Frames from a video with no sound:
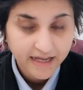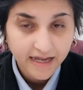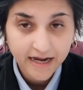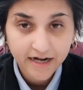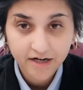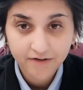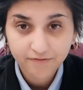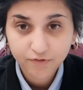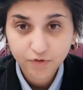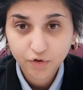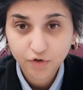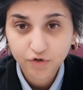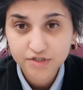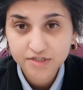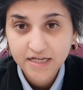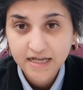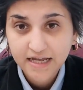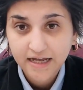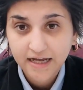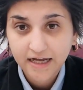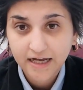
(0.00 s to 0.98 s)
And of
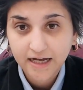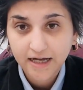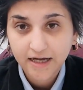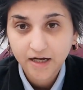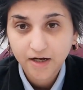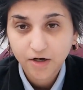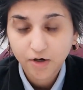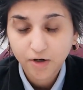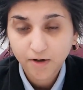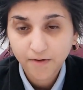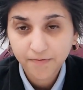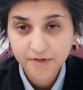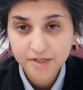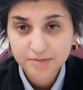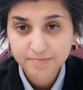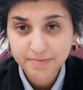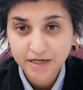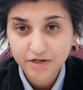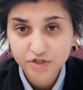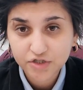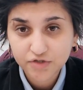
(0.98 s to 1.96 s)
course, on the
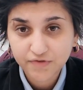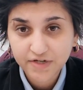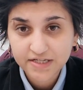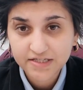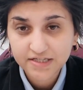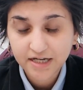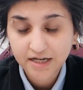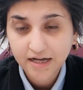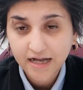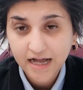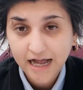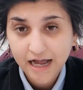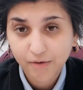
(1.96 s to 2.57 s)
spouse visa,